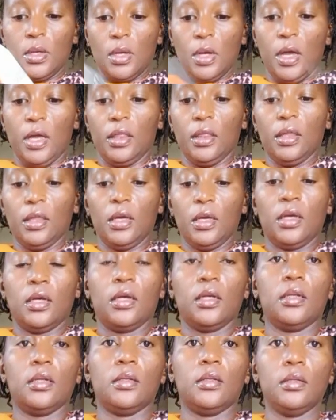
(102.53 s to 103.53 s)
And
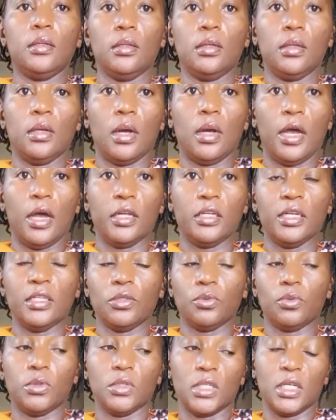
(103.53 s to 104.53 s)
then I
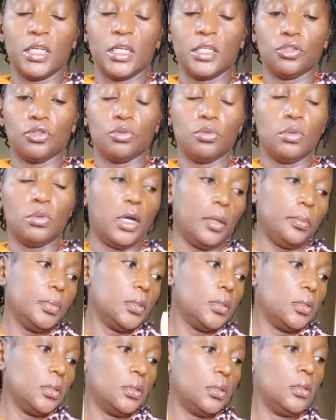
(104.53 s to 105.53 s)
just want like 2 cups.
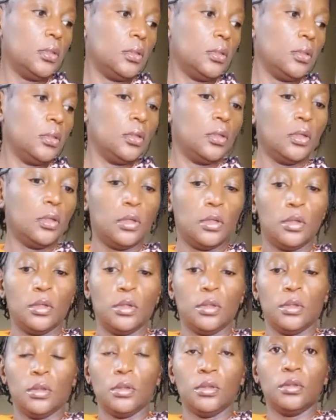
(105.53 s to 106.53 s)

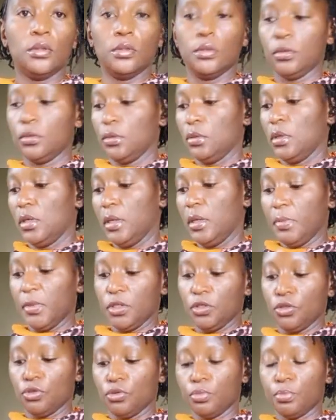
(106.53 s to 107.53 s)
So let
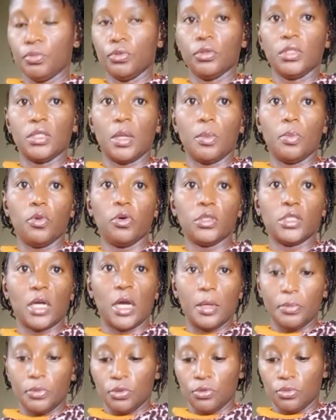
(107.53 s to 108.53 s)
me put some water
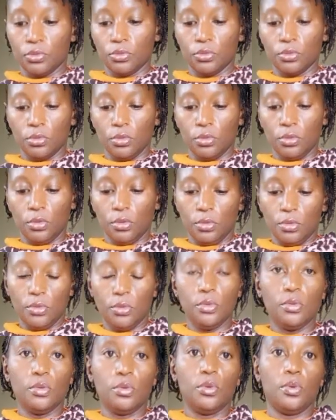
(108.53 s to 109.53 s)
up to
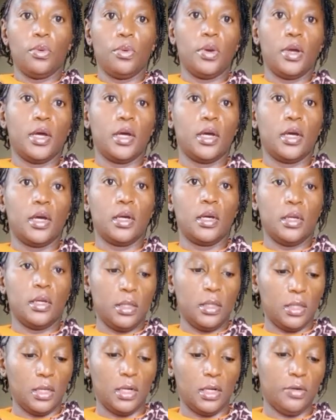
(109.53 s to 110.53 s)
where
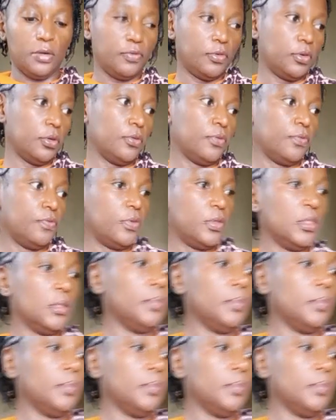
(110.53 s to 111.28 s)
the level of these